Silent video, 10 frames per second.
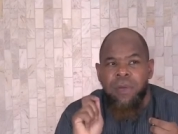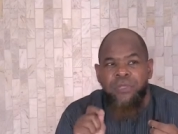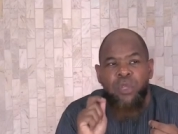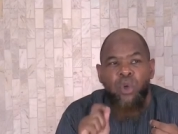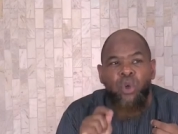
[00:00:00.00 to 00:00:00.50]

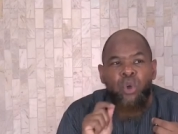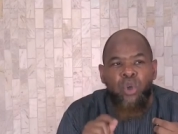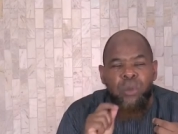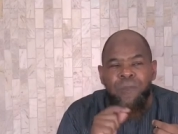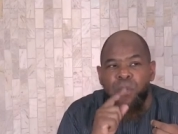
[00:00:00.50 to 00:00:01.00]
But the
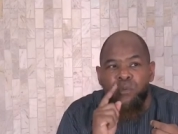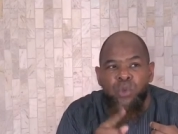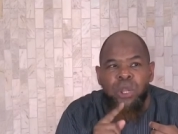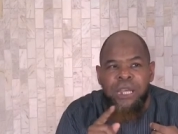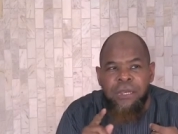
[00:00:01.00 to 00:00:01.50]
hukum, the
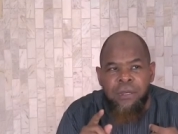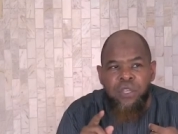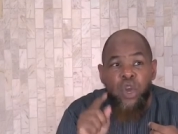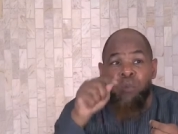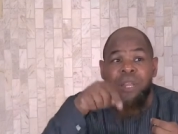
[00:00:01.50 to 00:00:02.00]
ruling,
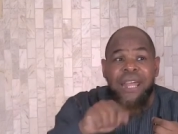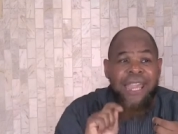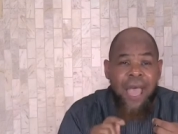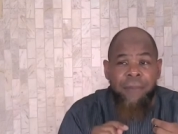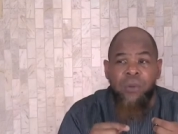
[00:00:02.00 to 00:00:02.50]
Yom
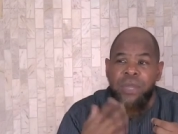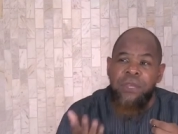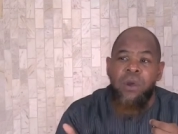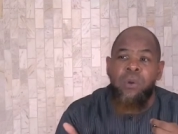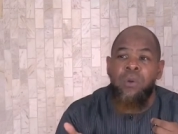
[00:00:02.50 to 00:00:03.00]
al
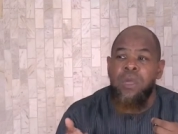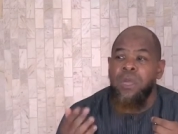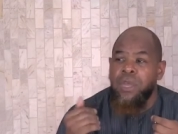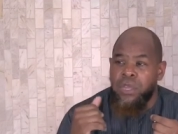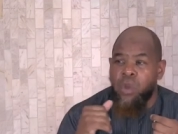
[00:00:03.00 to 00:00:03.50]
we know
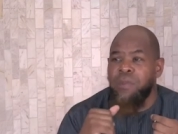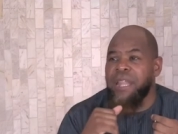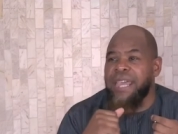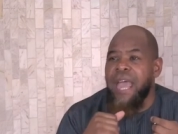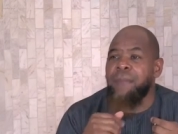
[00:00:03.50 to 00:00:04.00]
Yom
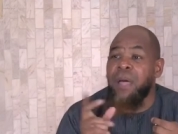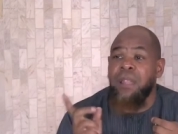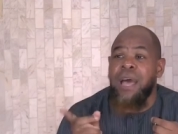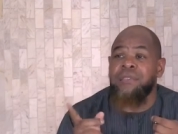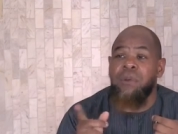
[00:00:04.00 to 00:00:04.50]
al
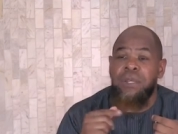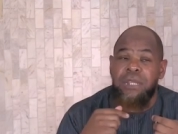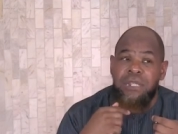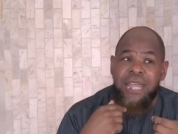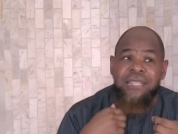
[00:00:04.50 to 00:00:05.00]
Allah is
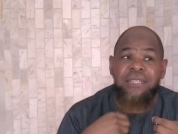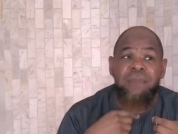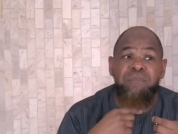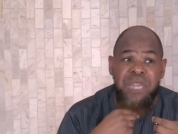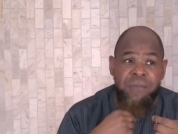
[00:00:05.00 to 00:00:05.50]
going to test
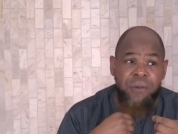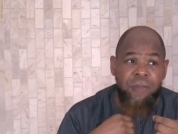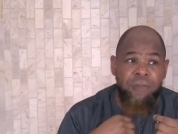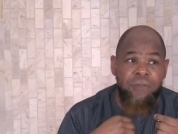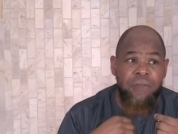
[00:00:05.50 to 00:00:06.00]
some people.
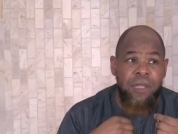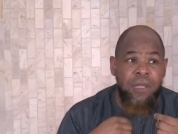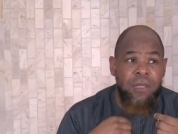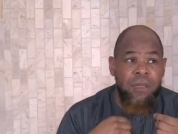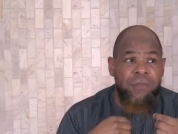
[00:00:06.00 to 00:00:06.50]

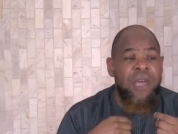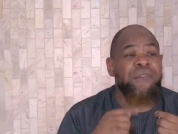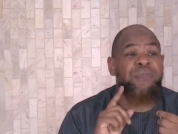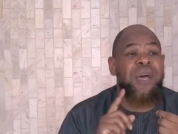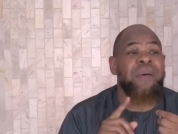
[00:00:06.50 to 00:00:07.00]

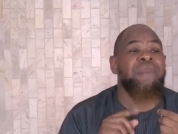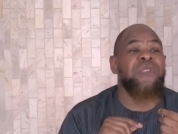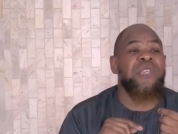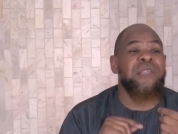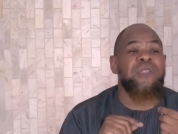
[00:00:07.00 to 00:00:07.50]
Prophet
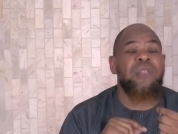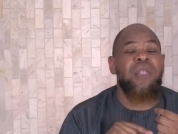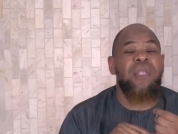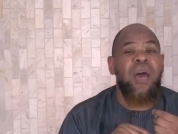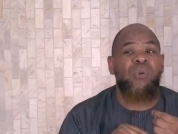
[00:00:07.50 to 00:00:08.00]
Muhammad said,
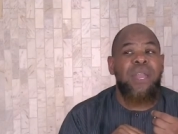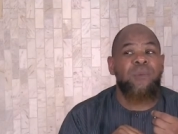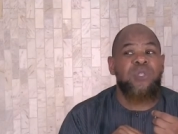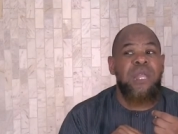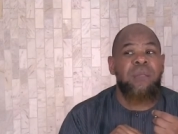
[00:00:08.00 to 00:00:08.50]
sallallahu
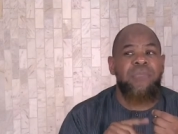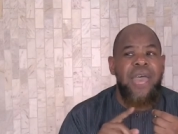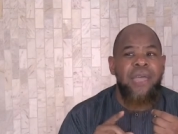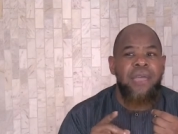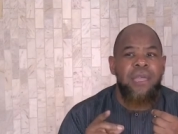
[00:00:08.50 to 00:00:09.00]
alayhi wasallam,
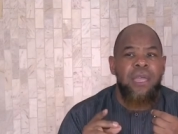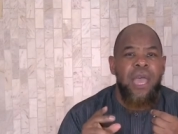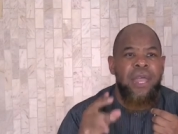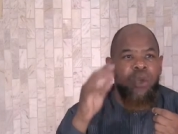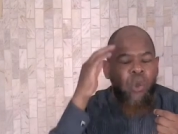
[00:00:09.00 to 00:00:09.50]
that
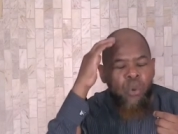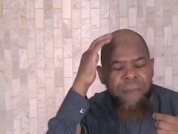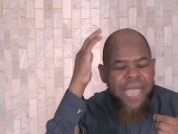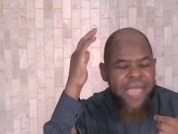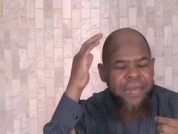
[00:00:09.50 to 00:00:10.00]
an old
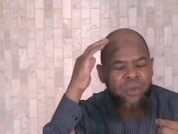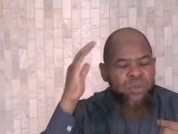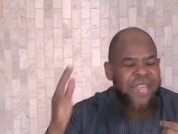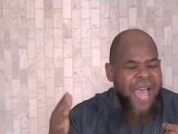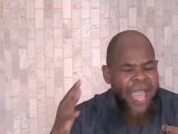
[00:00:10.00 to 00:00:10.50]
man
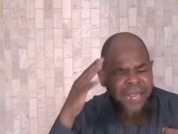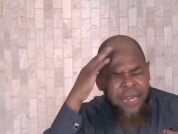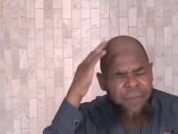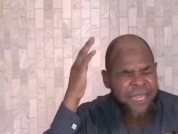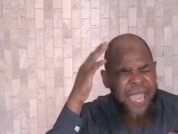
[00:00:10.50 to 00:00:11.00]
who
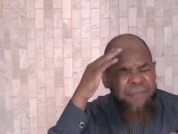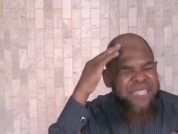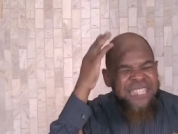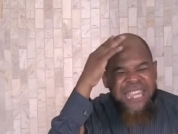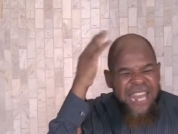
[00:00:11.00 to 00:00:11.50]
died, he became
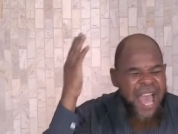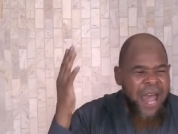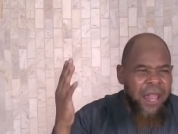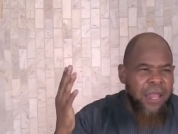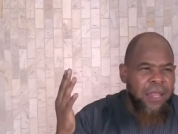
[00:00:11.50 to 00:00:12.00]

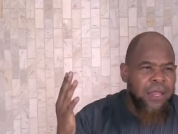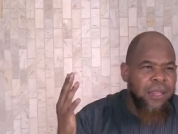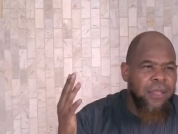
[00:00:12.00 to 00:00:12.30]
senile.